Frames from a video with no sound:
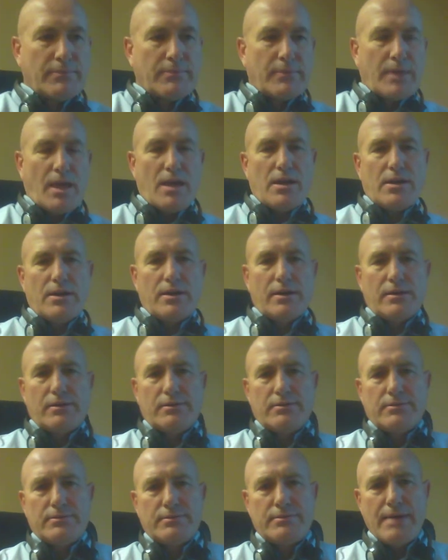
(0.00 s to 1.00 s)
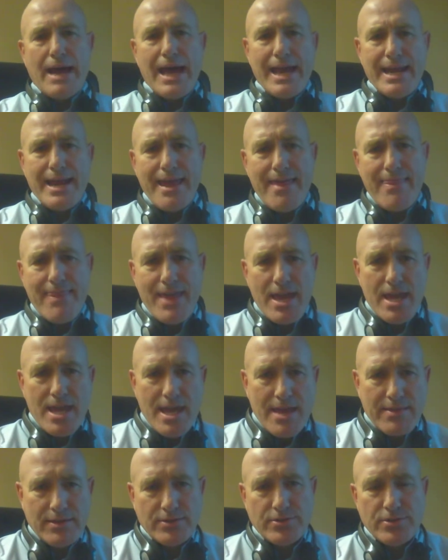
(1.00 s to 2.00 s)
Alrighty
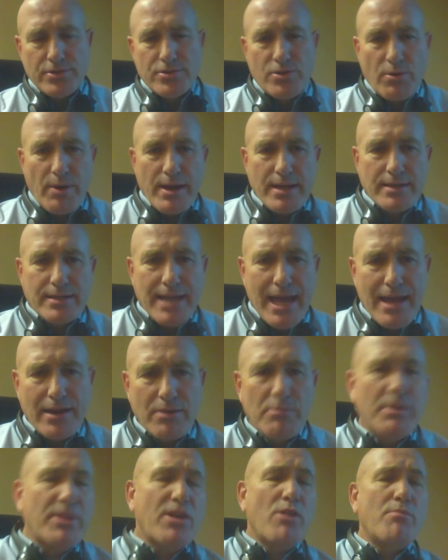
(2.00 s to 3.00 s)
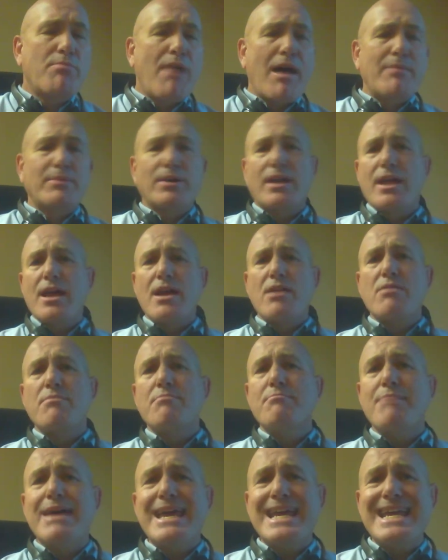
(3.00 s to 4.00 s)
then, this is Greg Downing with Obamacare
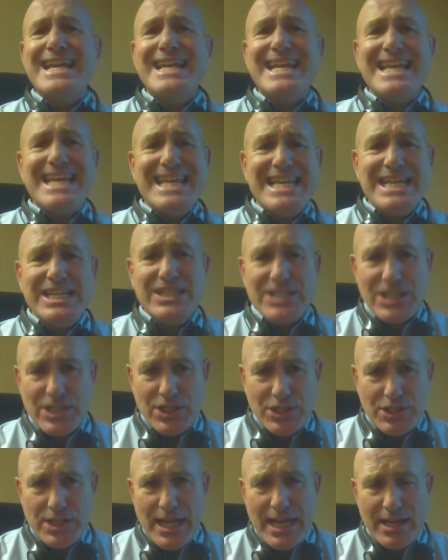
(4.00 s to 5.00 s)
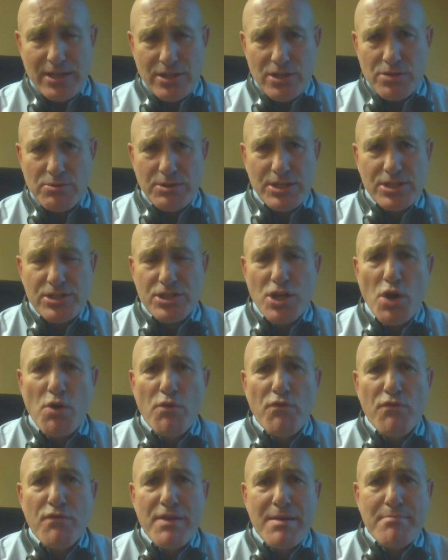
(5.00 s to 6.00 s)
Made Easy. Good day to you. It is
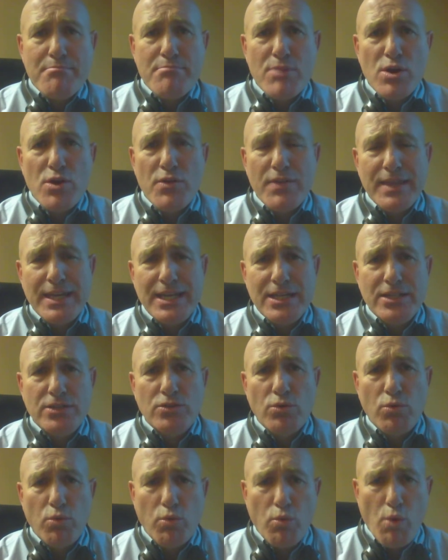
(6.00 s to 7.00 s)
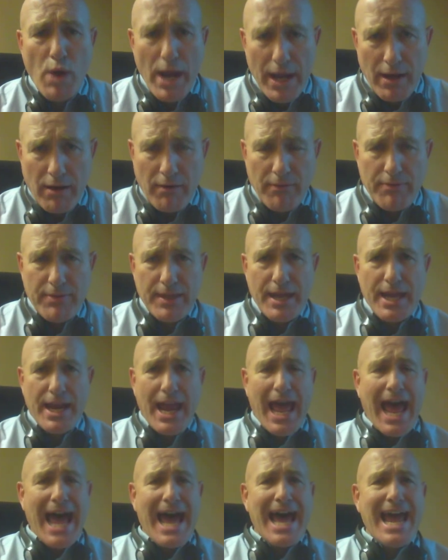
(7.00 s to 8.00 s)
November the 12th, and
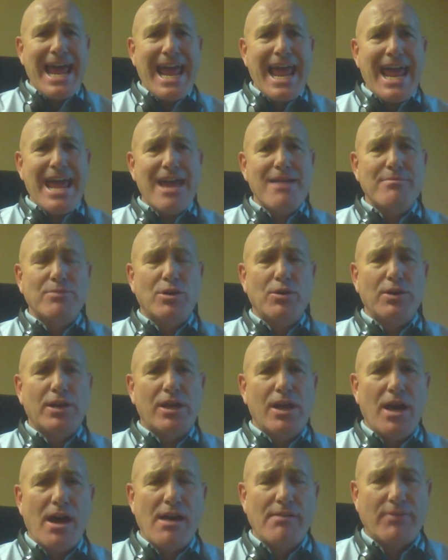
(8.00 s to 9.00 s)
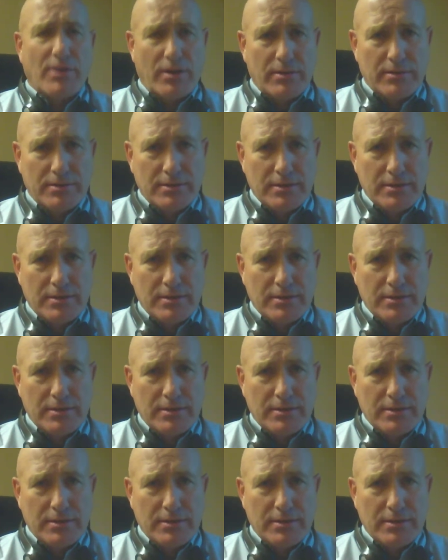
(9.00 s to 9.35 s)
I am going to cover